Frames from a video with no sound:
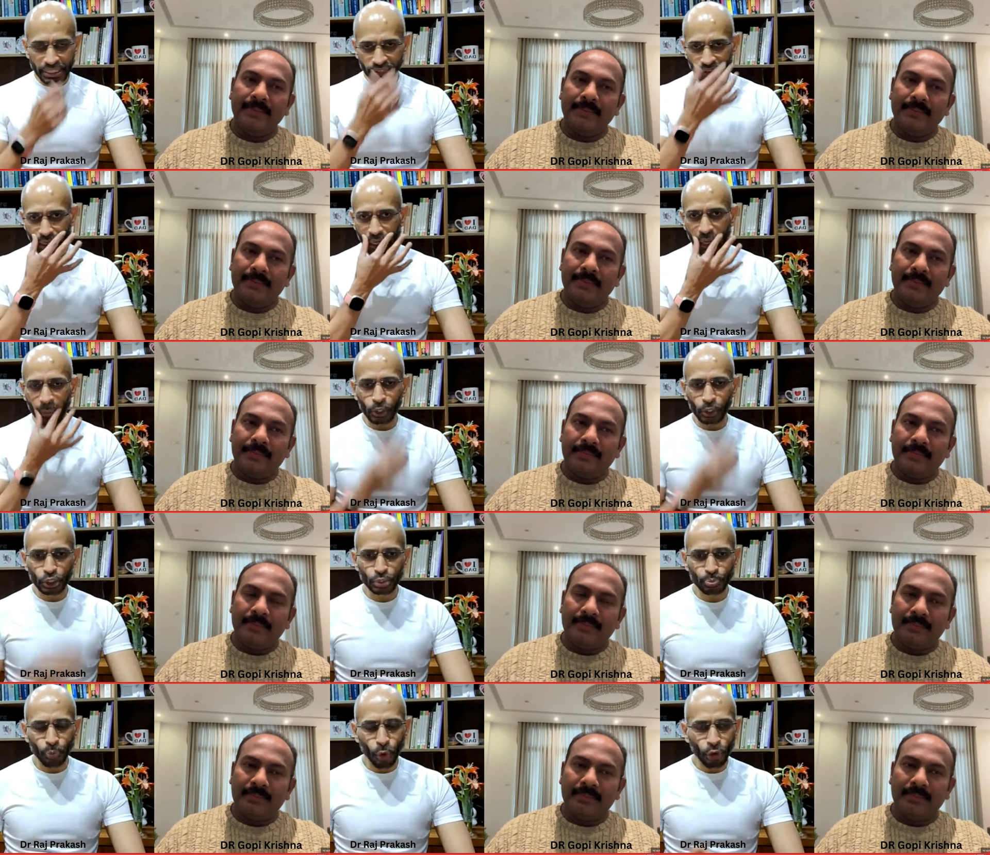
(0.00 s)
Speaker 1: specifically about
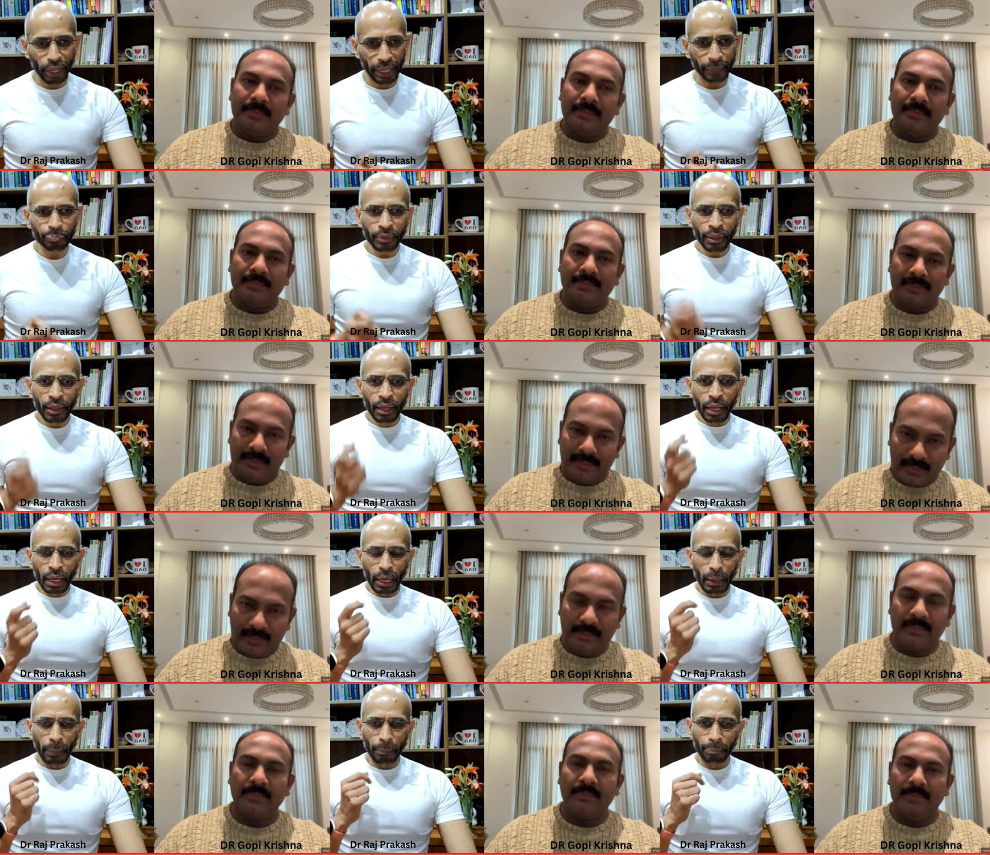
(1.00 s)
smoking.
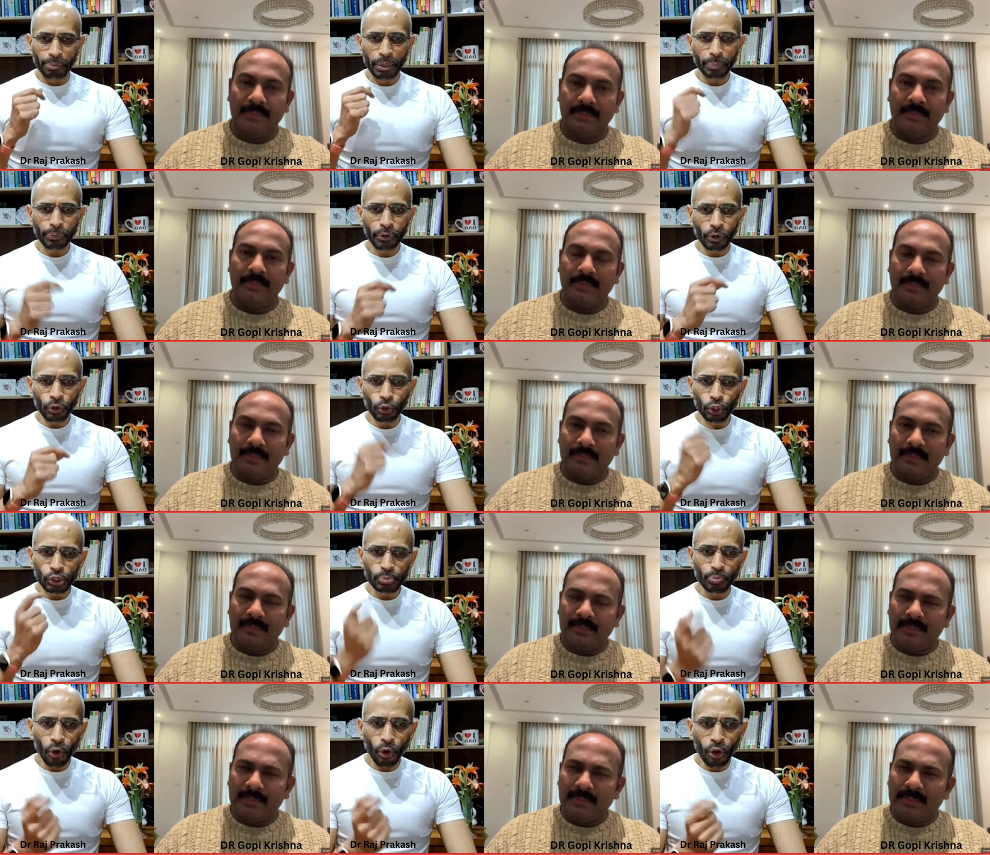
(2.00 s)
Uh, people who
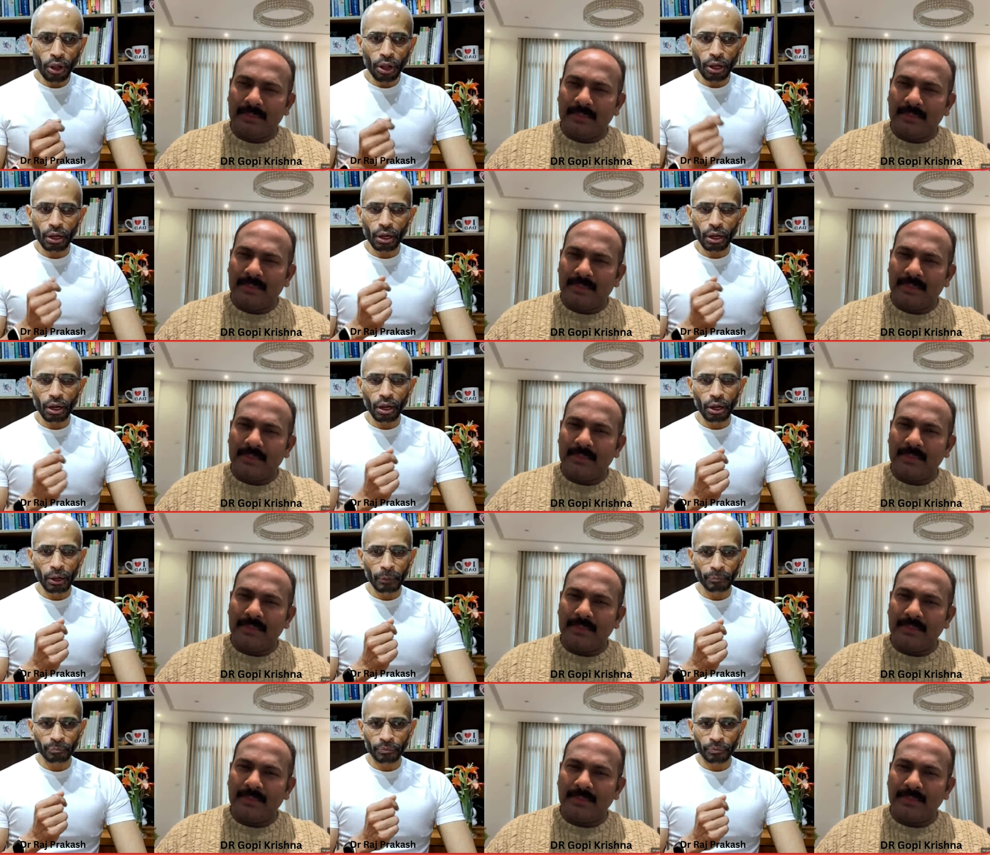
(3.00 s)
smoke,
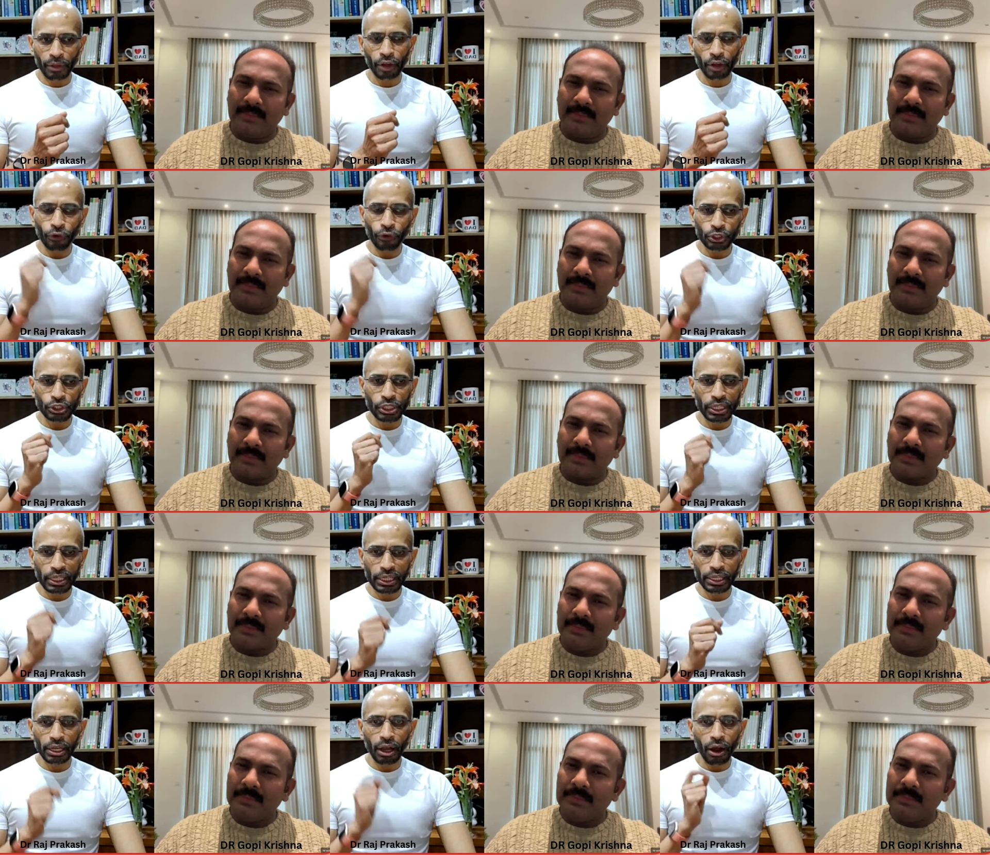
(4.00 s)
um,
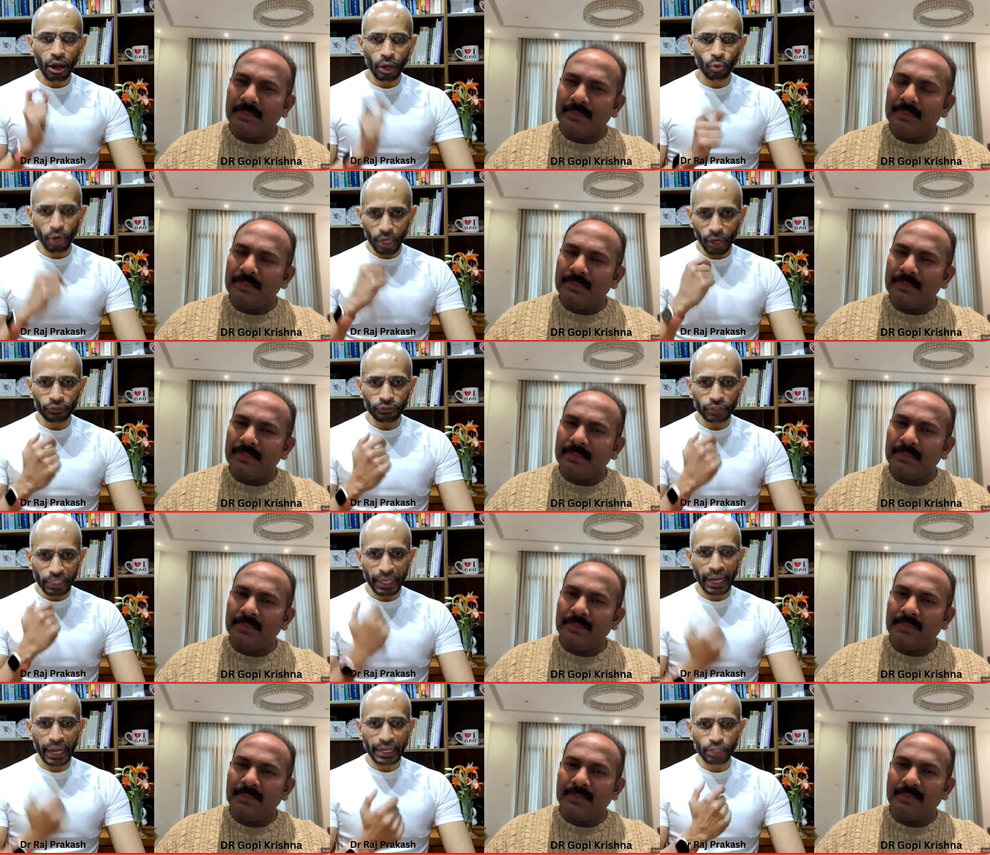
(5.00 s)
unfortunately, are one of the
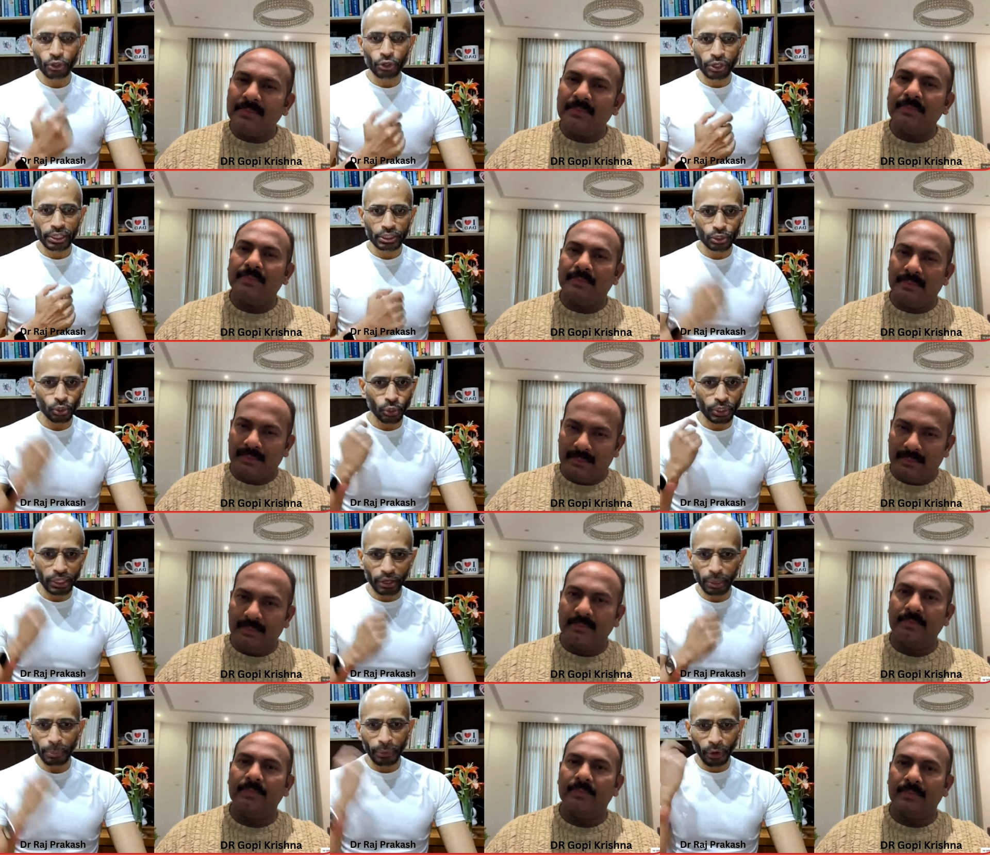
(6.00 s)
categories who
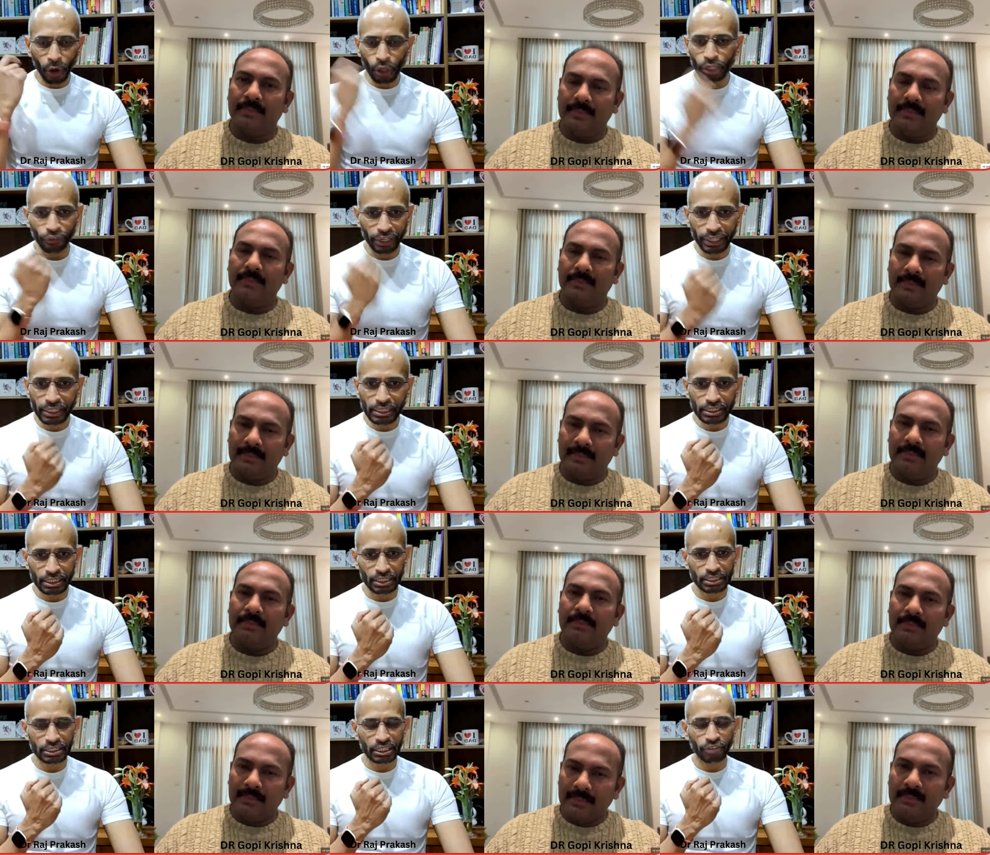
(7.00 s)
develop a lot of wrinkles
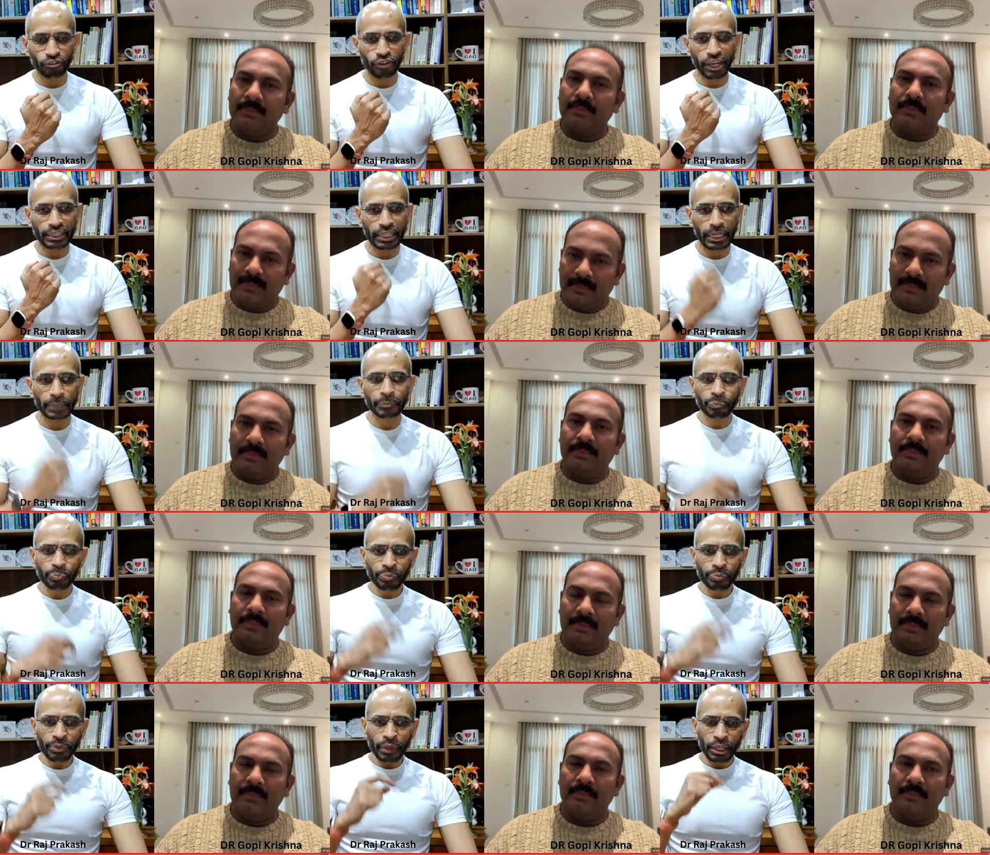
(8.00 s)
and stuff like that
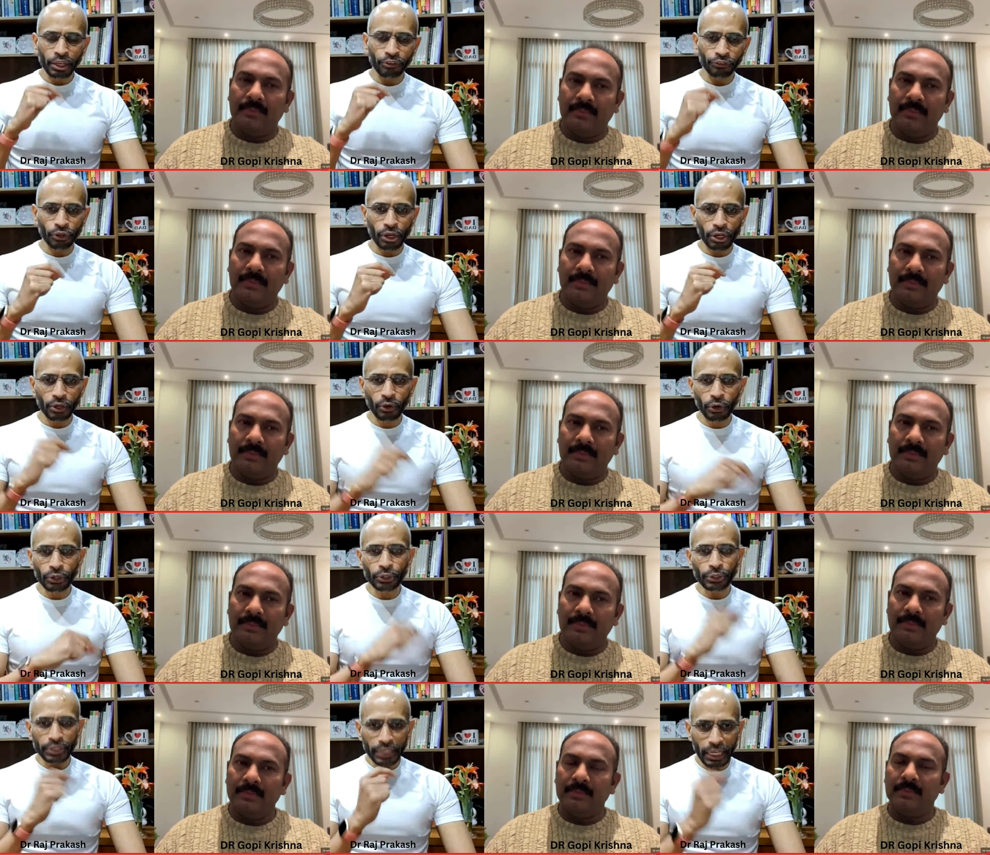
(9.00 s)
if you are going to